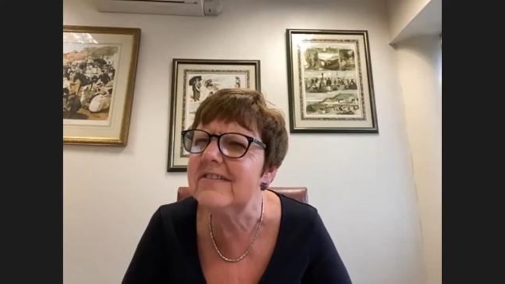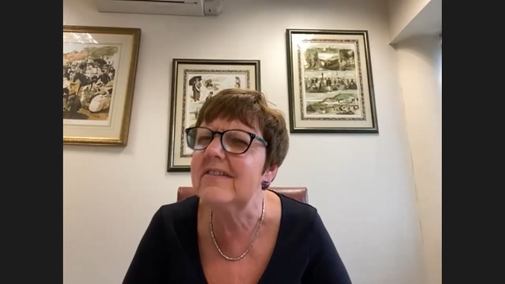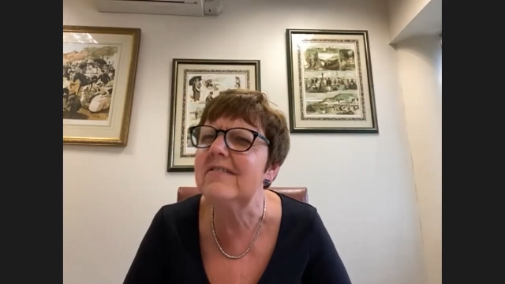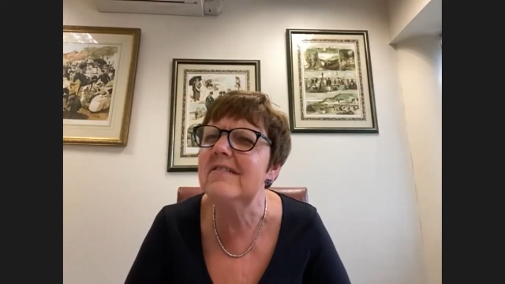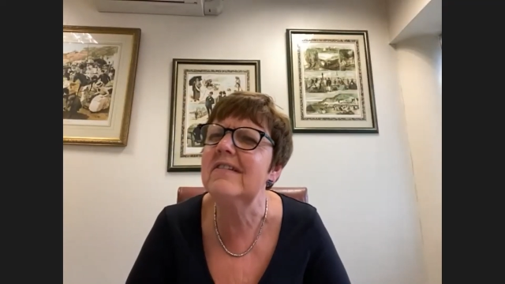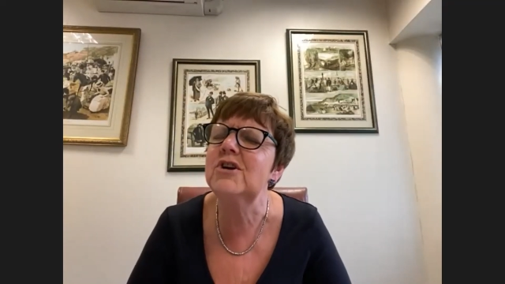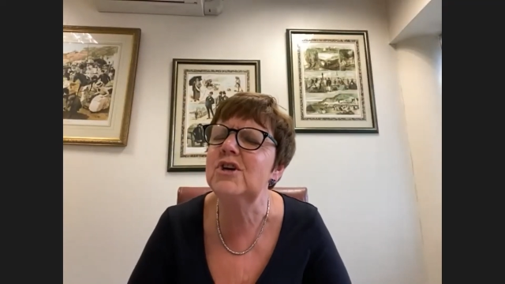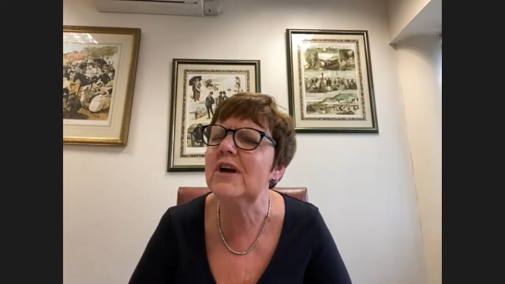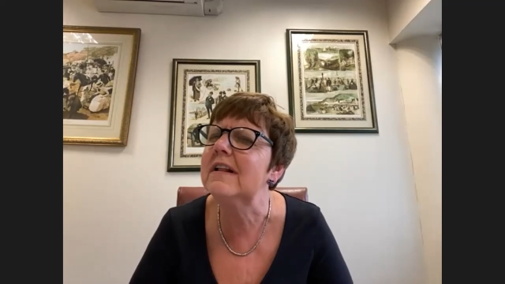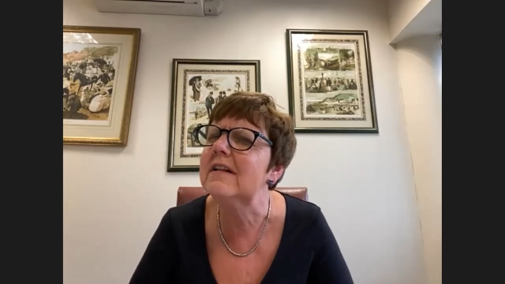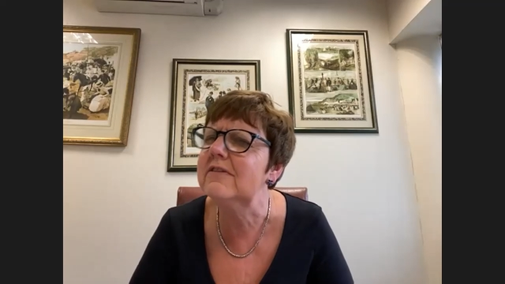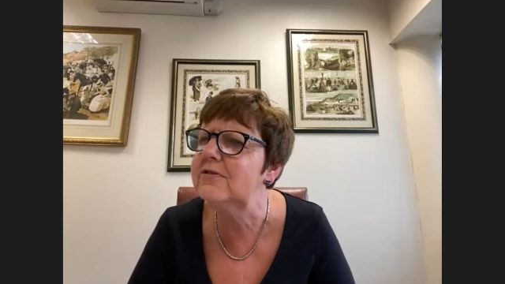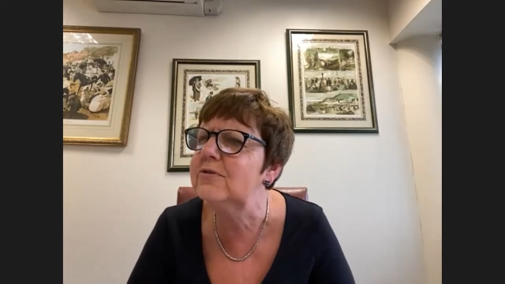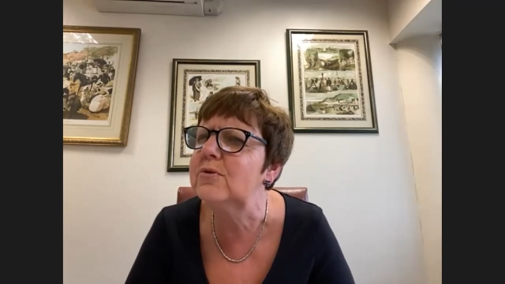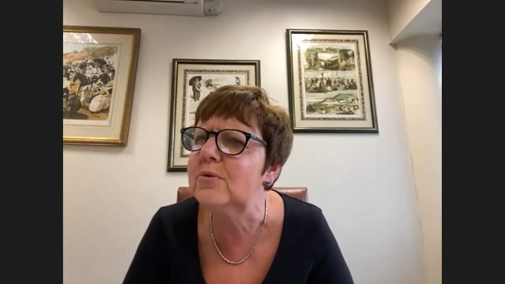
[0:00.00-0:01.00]
on
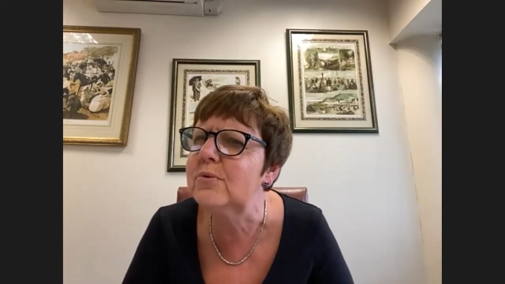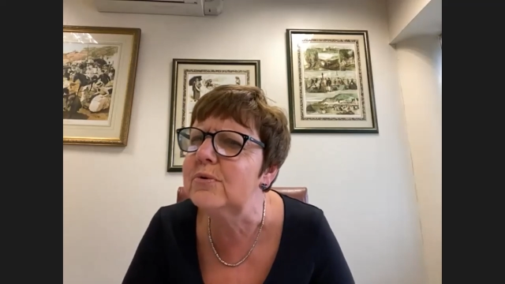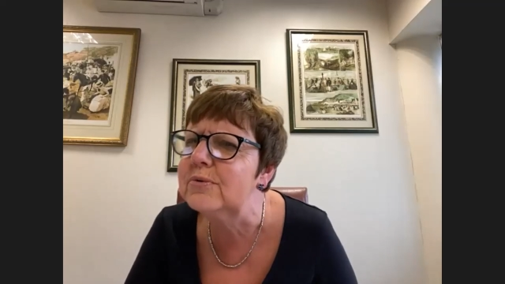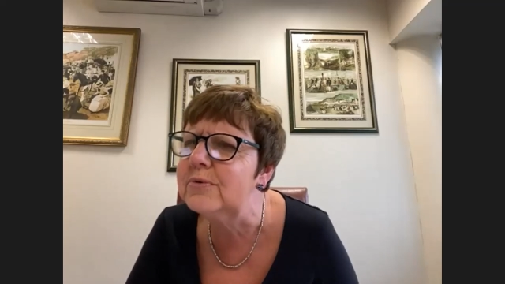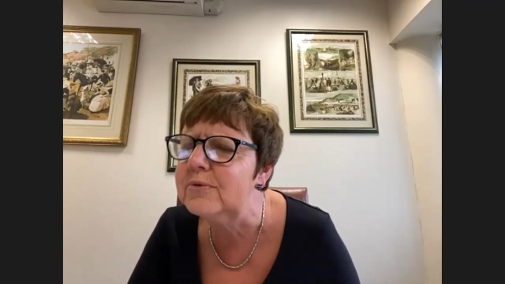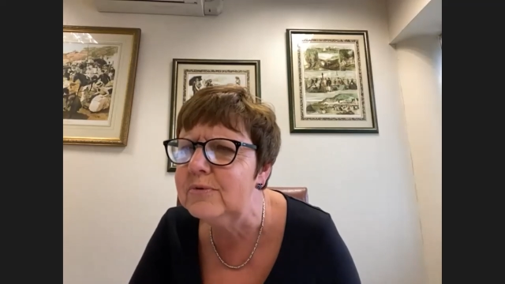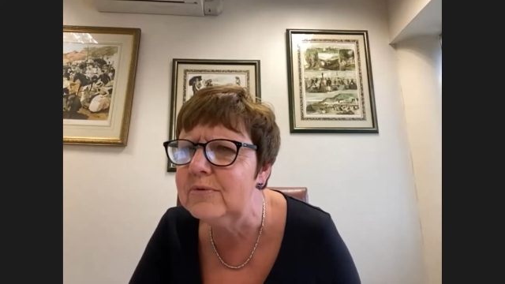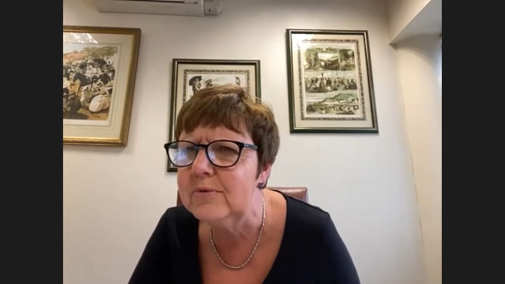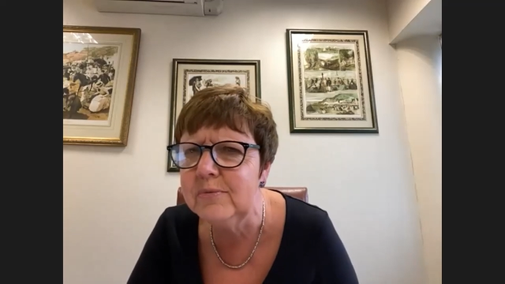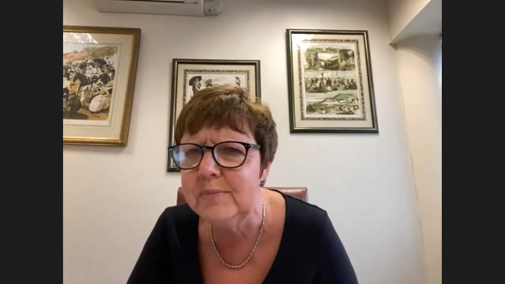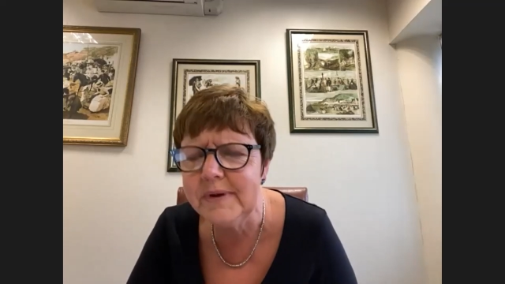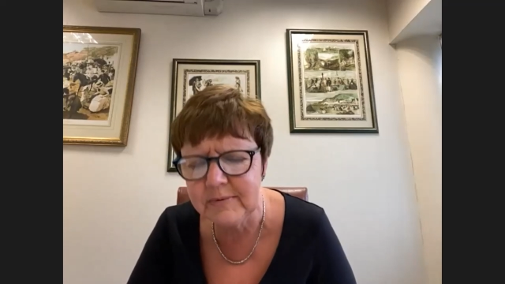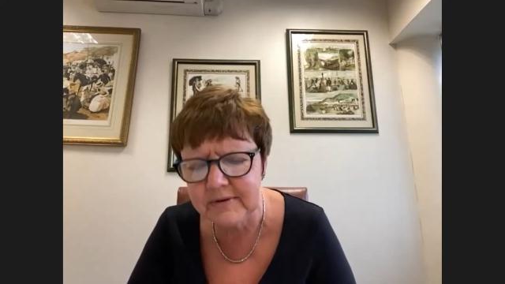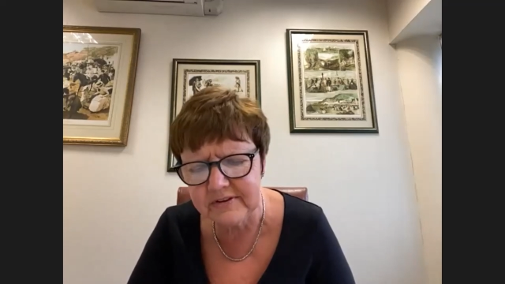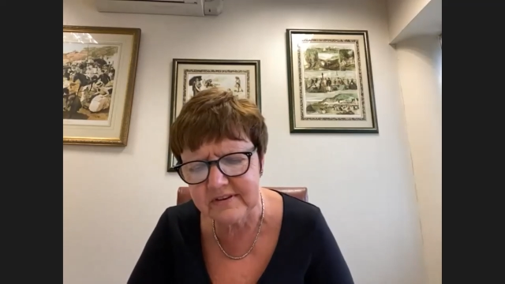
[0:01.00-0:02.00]
Channel 4 or
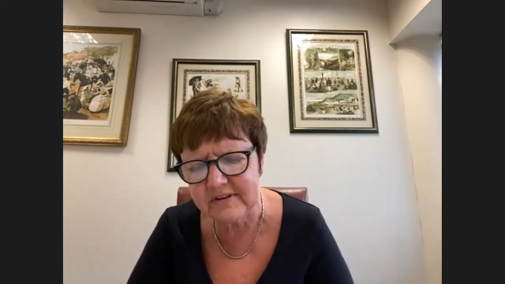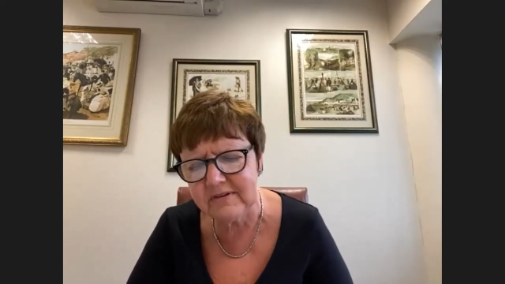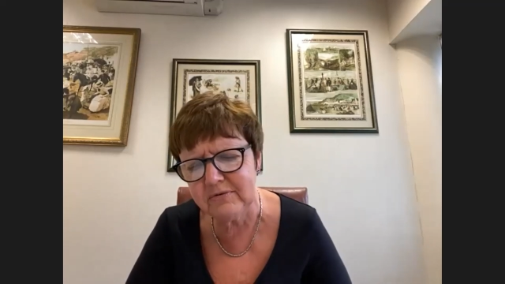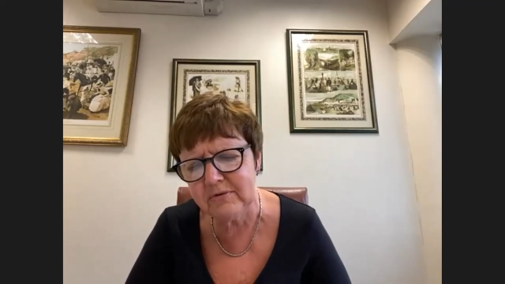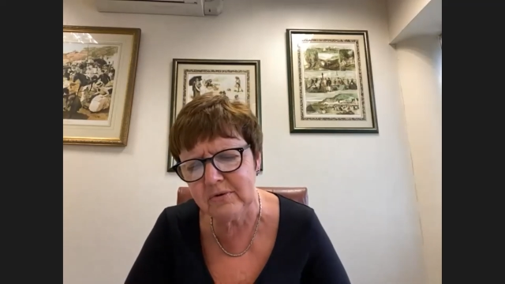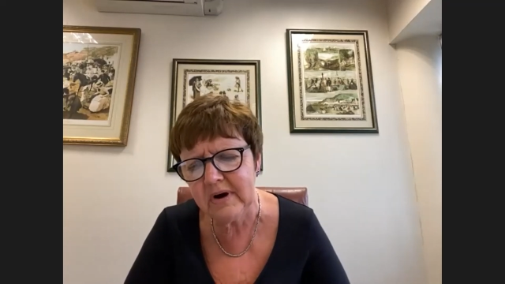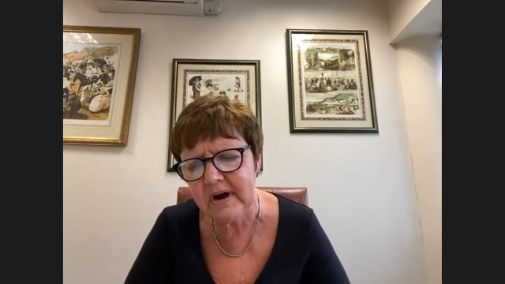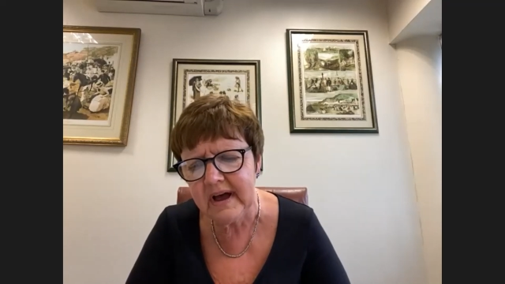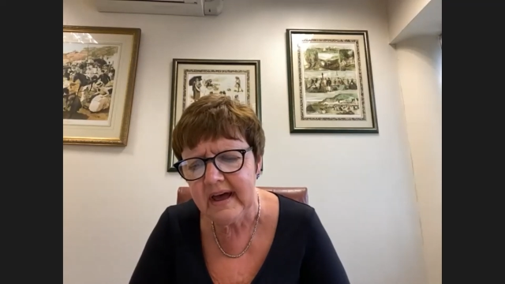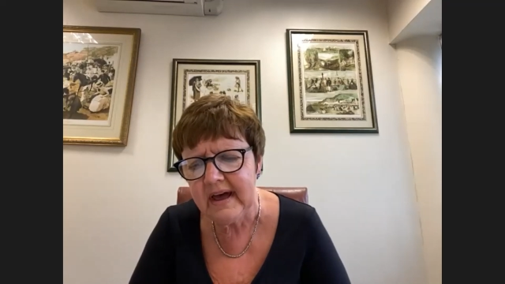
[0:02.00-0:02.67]
BBC4,